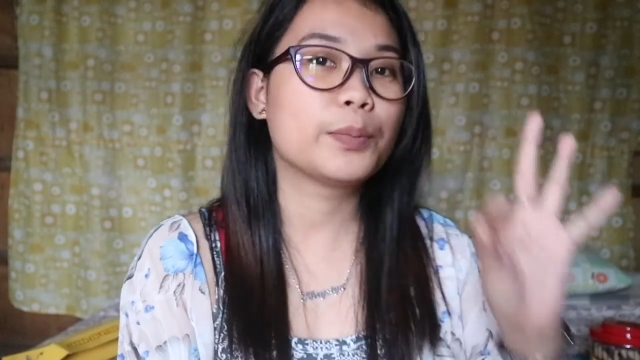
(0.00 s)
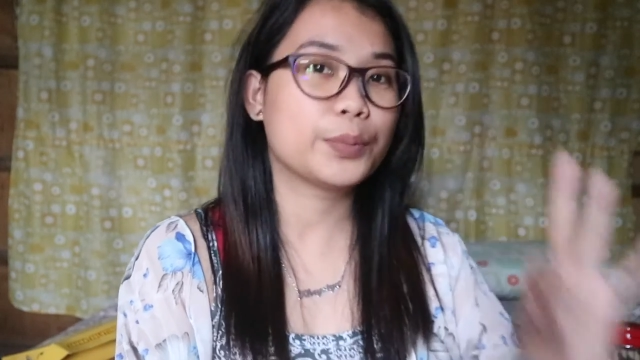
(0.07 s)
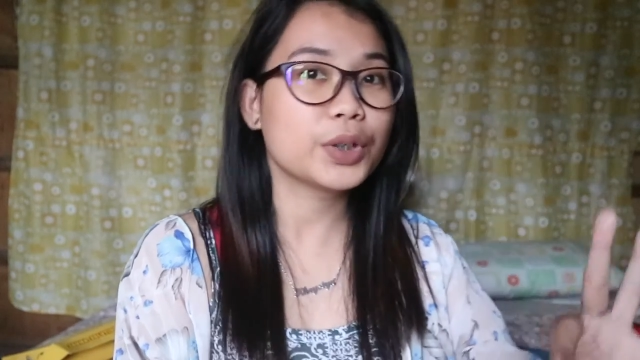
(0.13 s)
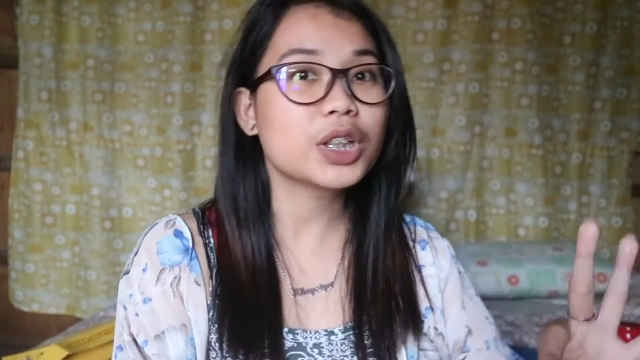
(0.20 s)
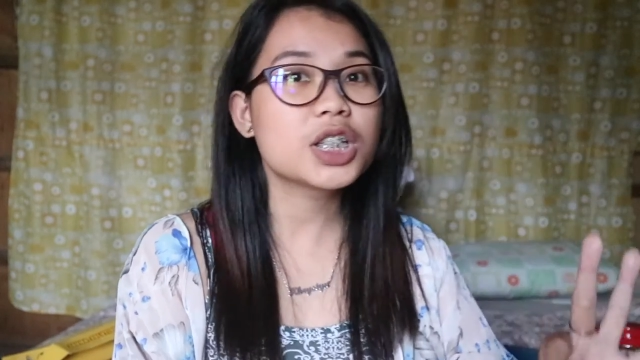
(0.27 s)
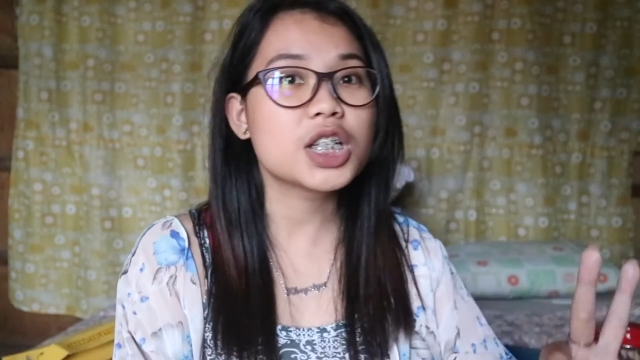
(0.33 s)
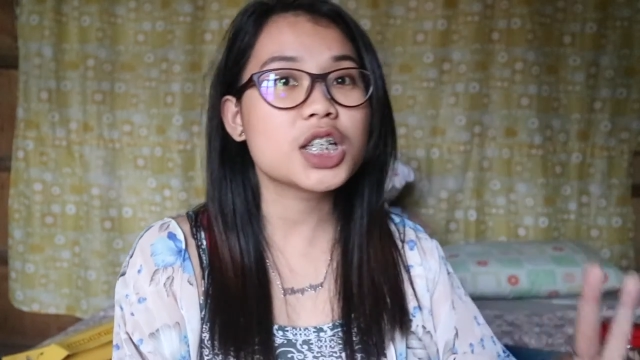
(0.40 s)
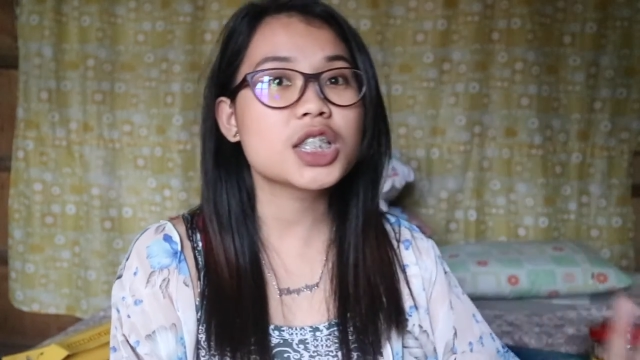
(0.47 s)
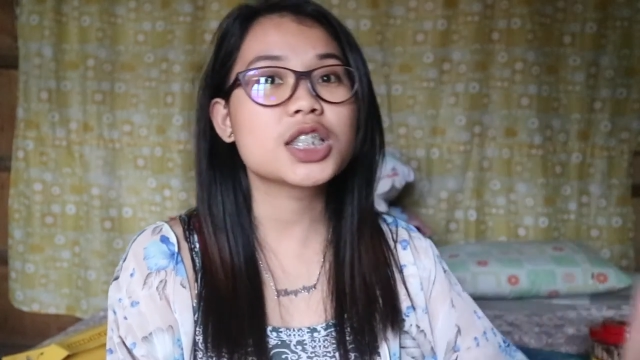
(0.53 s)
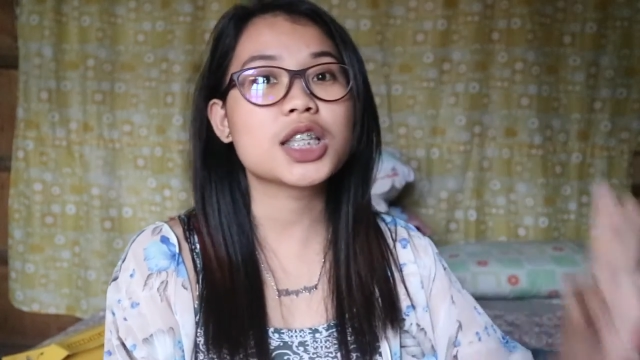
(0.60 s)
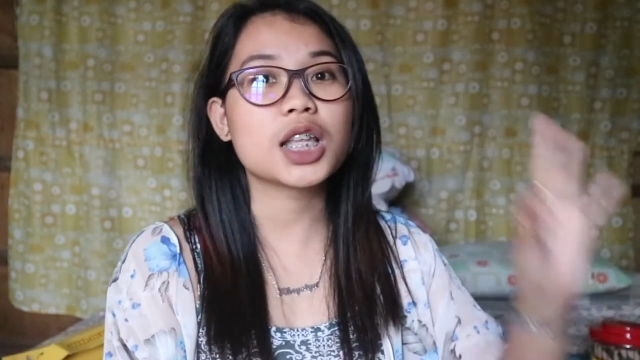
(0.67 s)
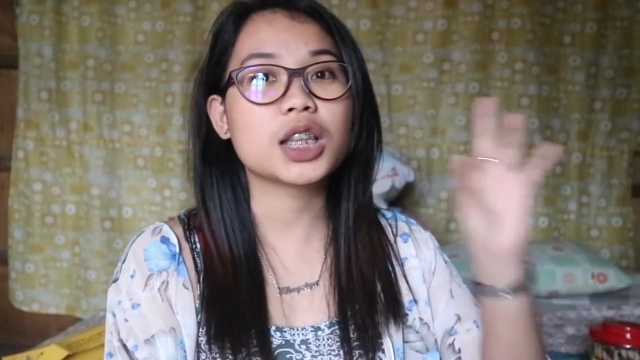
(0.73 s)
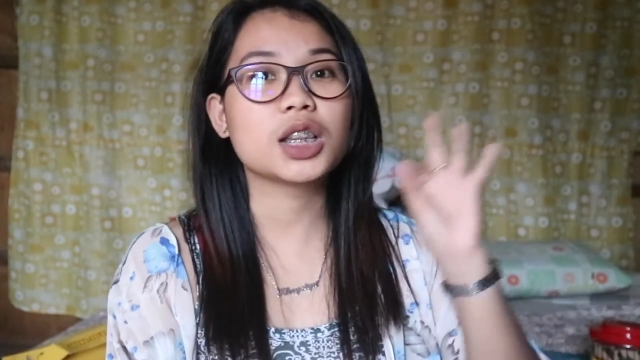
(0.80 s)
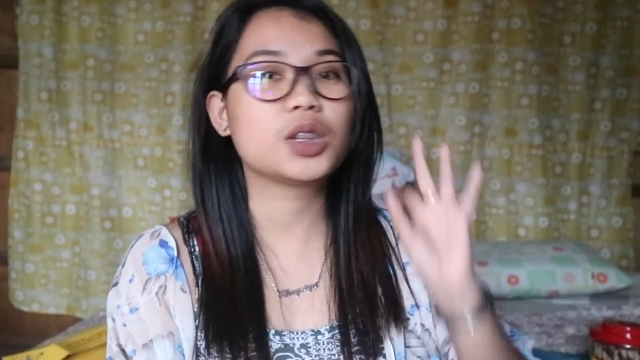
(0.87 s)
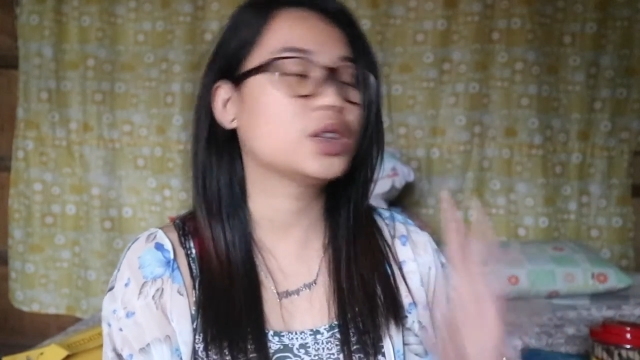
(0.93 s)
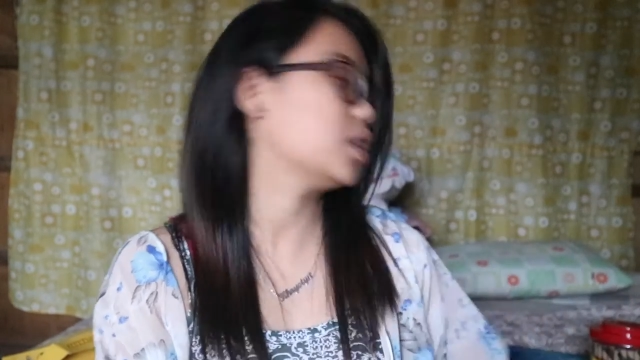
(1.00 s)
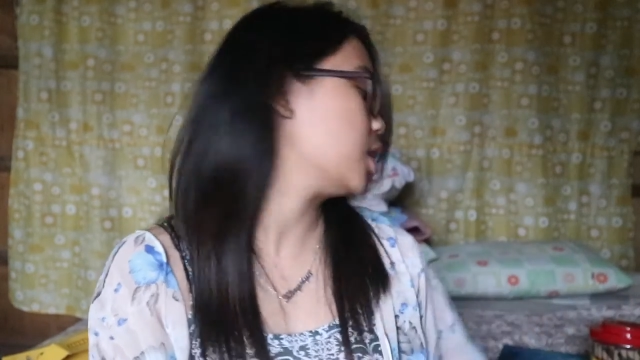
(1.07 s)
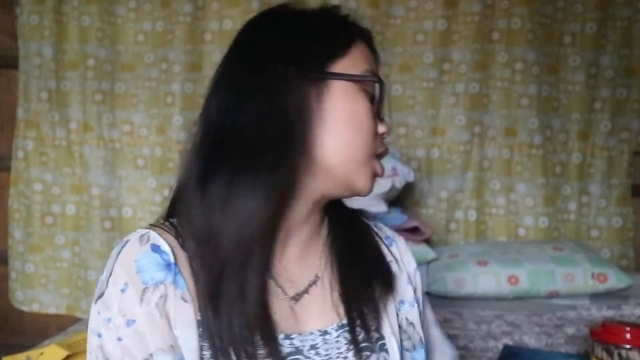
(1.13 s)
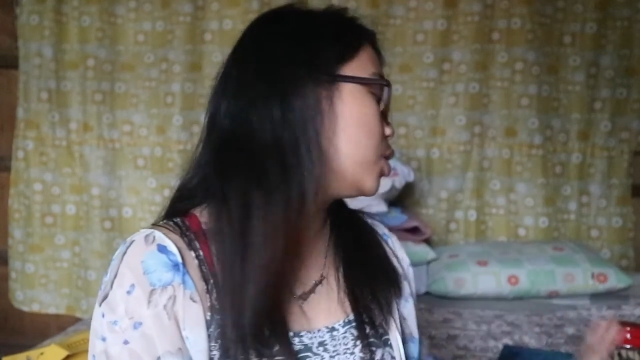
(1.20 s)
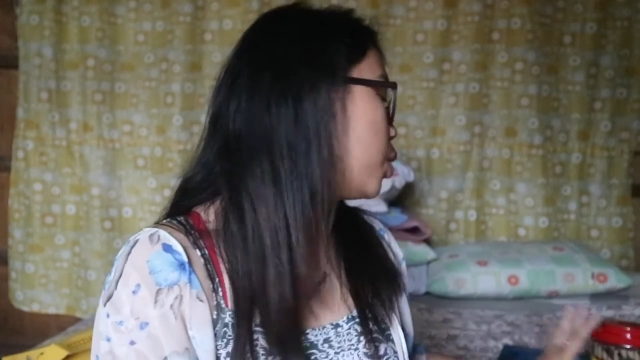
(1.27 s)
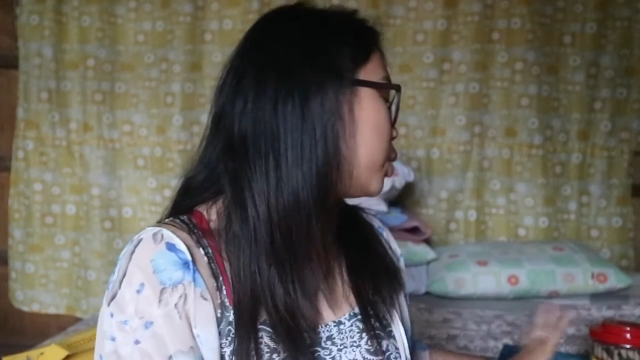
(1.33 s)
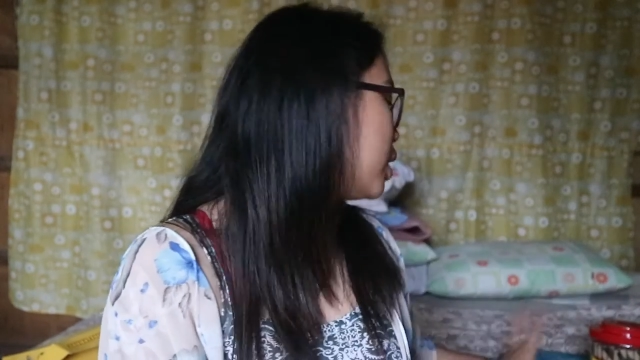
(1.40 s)
purchased that
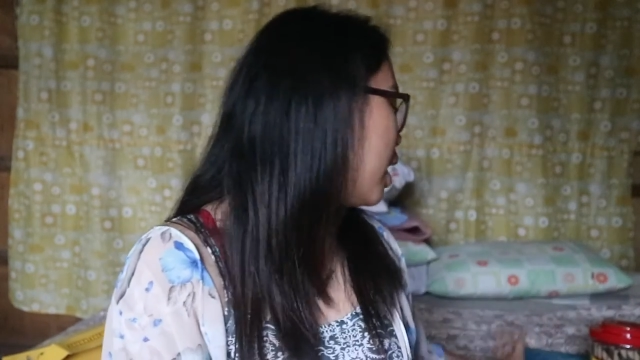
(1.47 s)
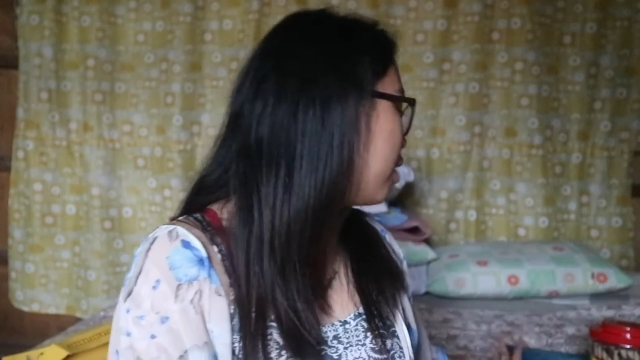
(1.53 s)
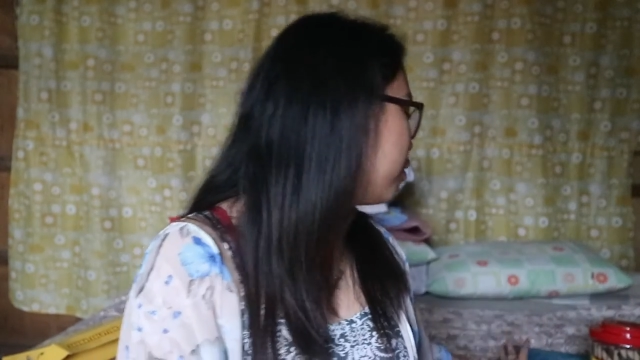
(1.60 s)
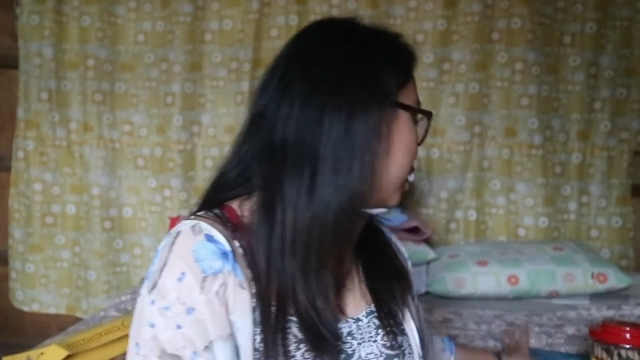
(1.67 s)
they don't have